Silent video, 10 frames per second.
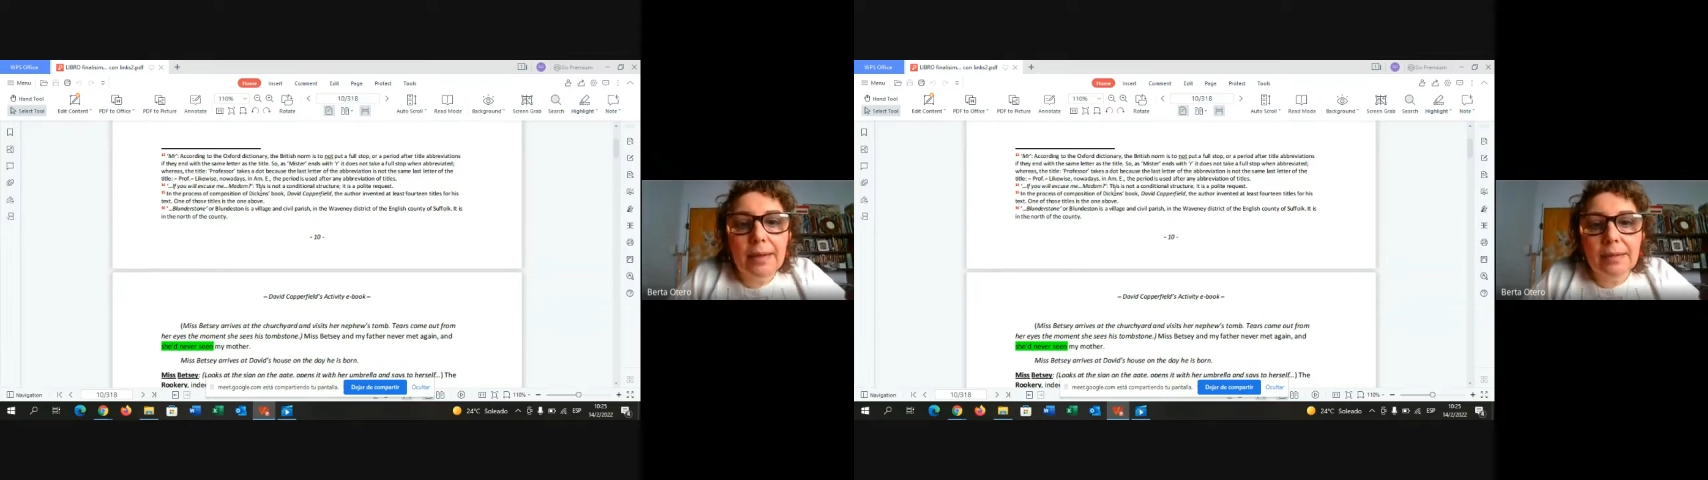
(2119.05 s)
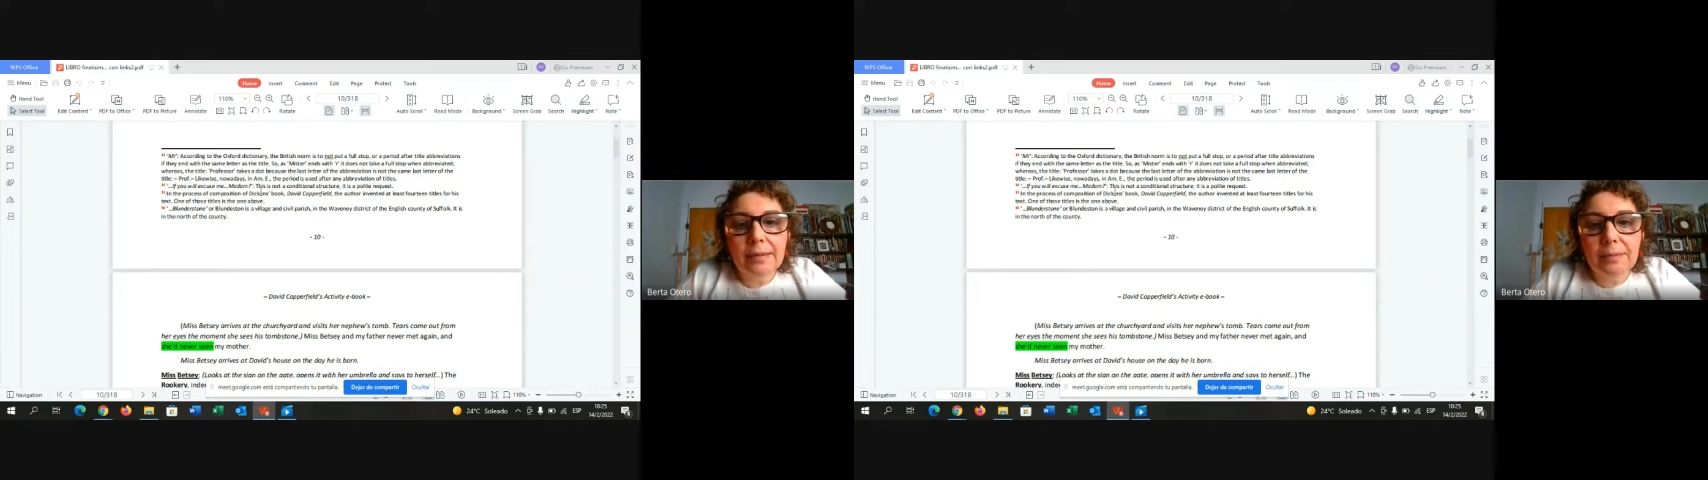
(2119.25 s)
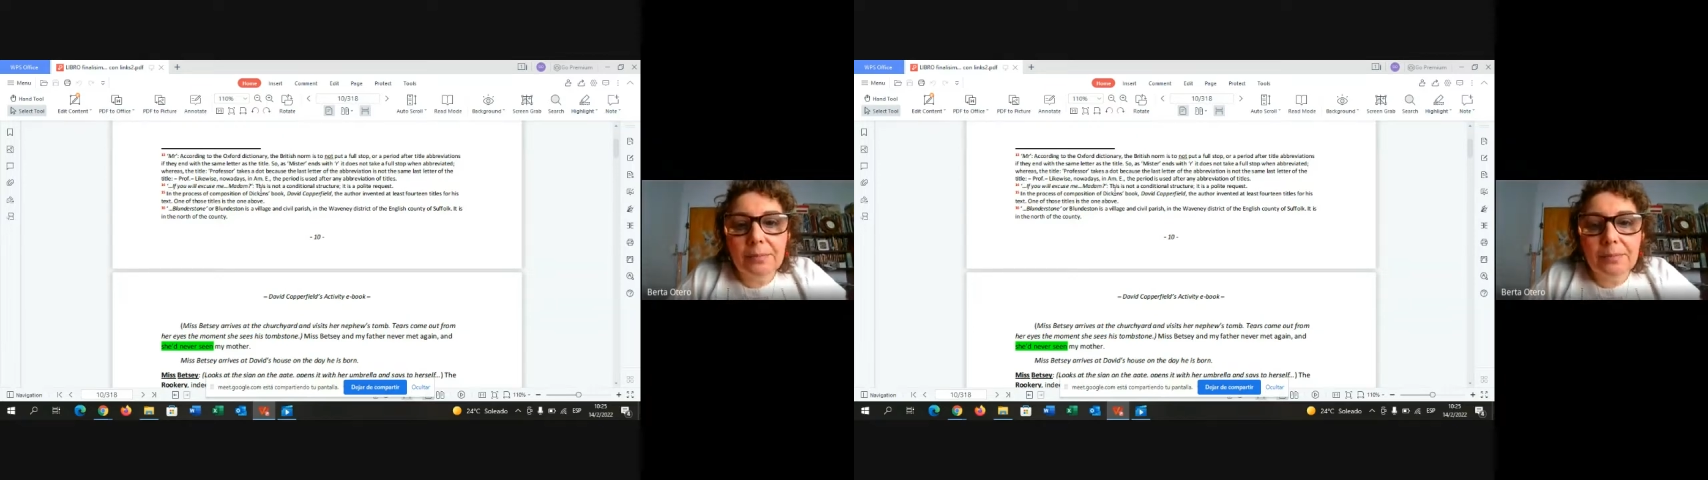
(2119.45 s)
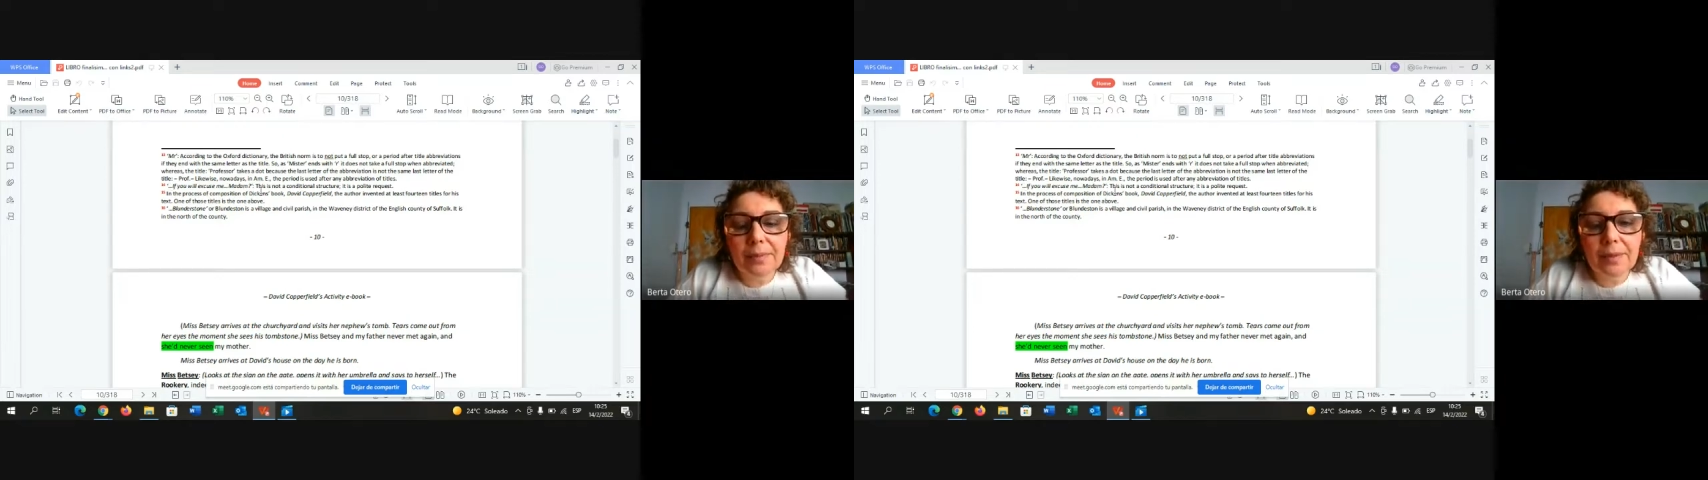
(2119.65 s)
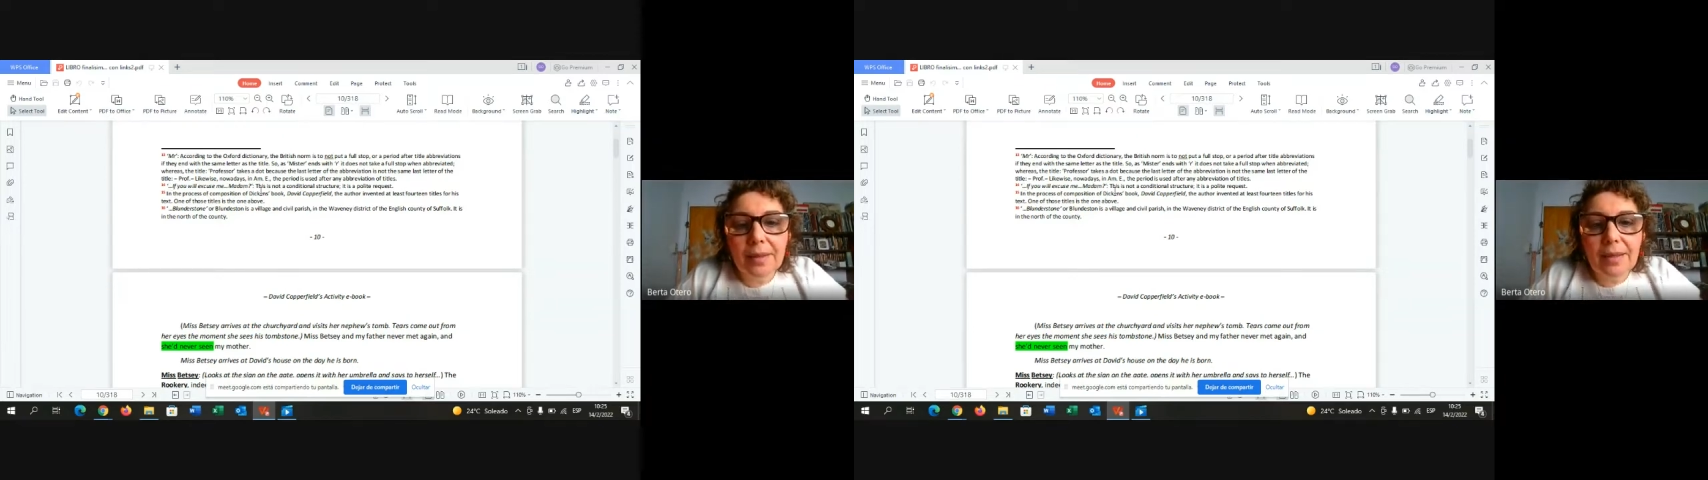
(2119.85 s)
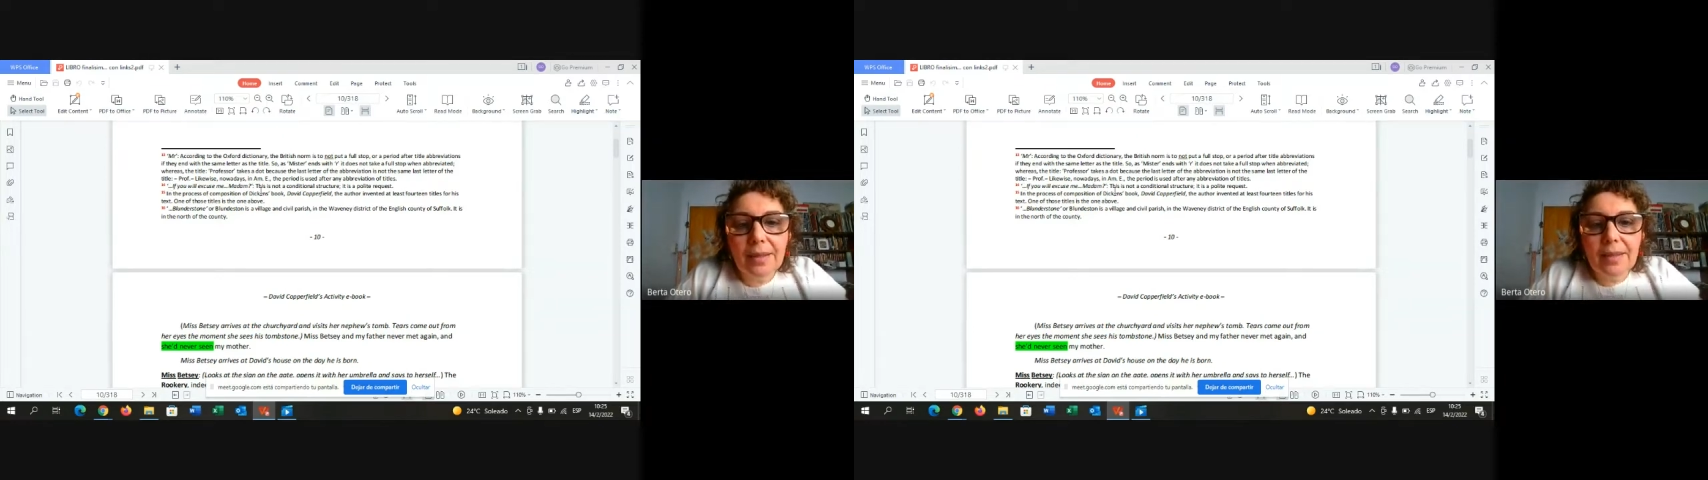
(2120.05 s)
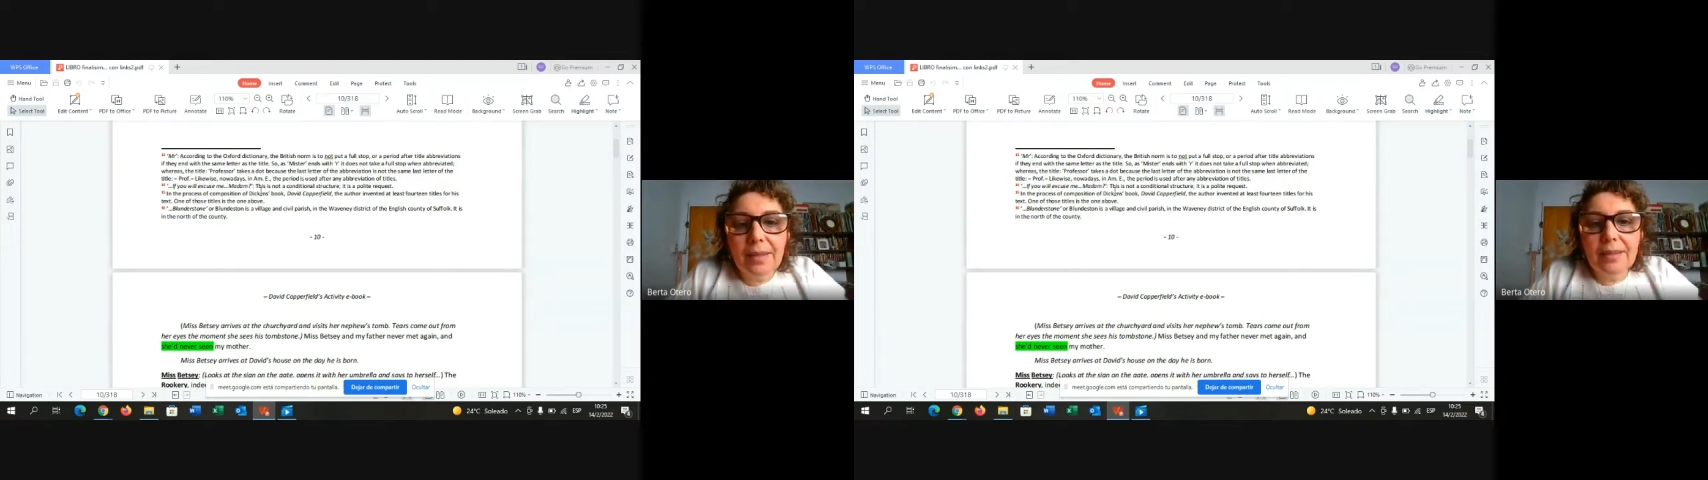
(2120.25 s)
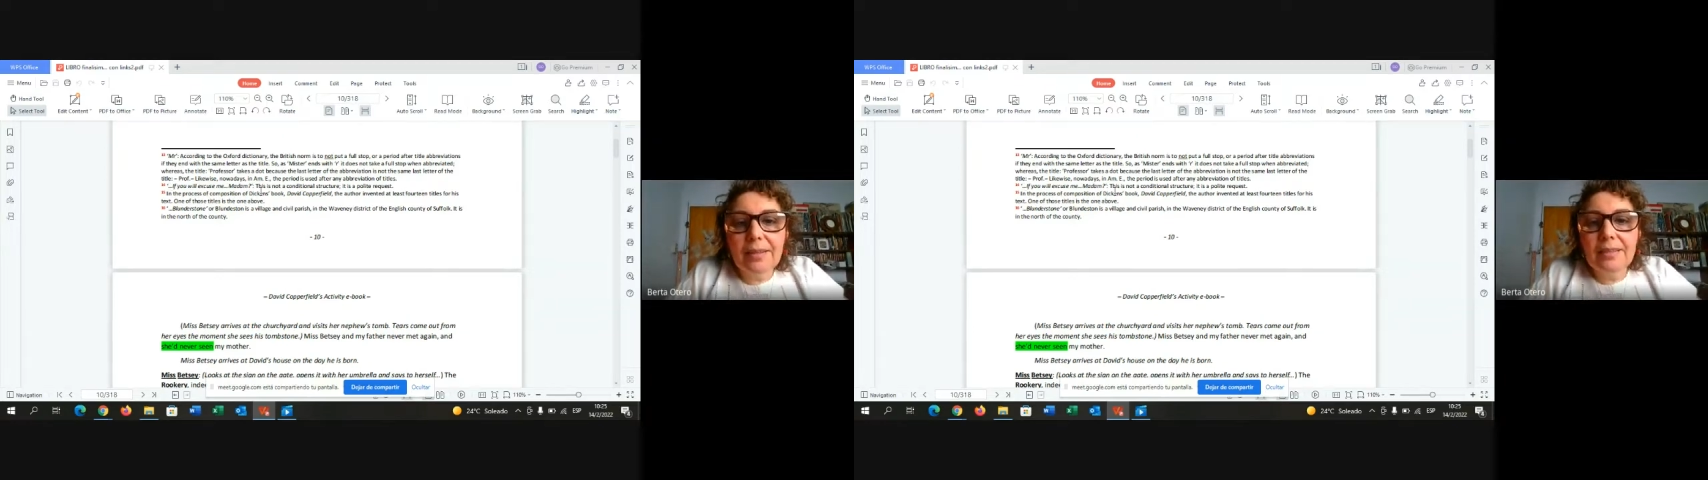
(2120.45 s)
madam,
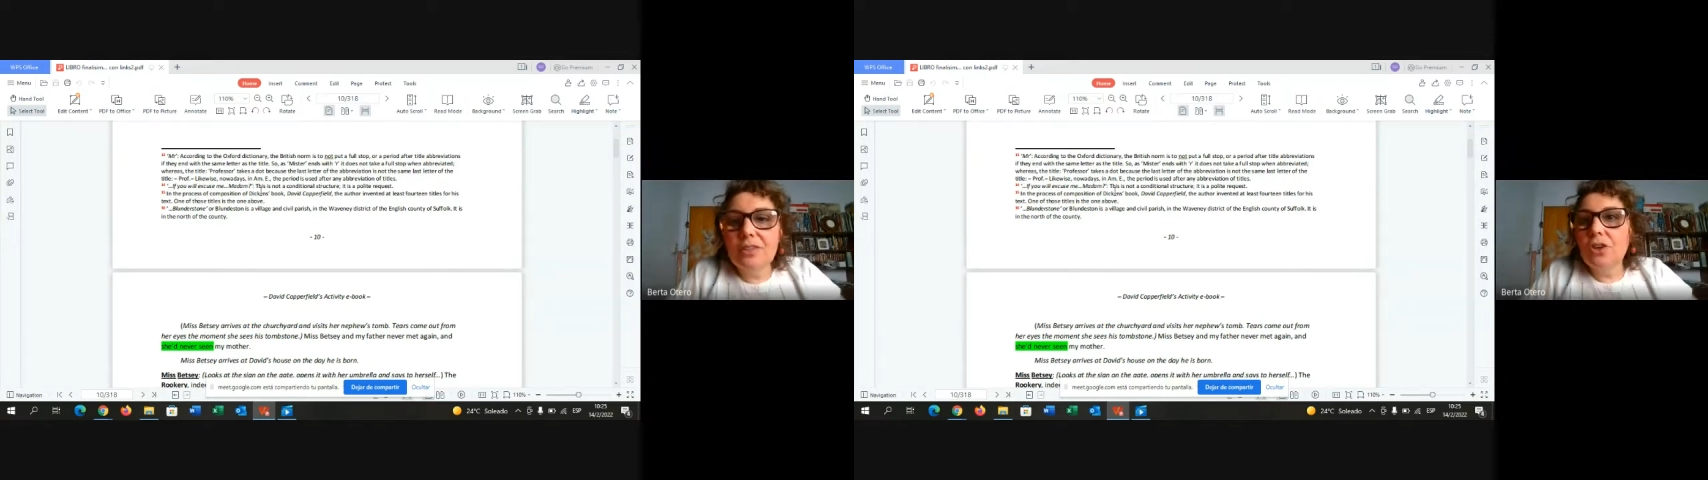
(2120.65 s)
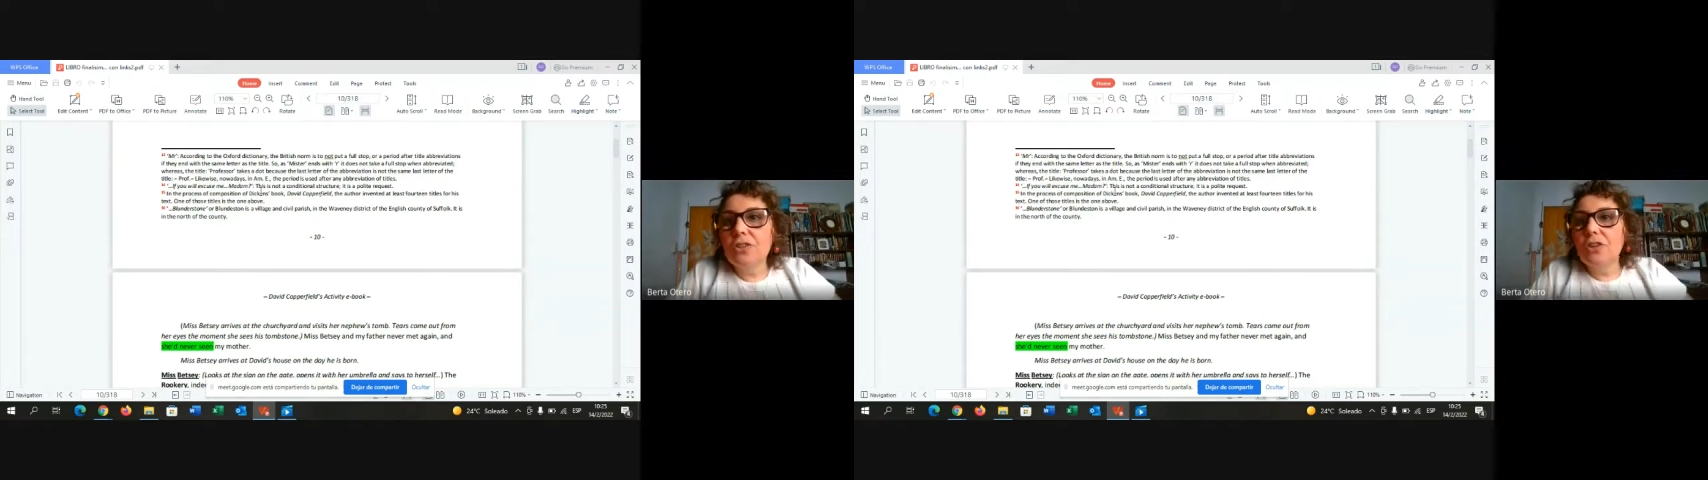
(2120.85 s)
this is not a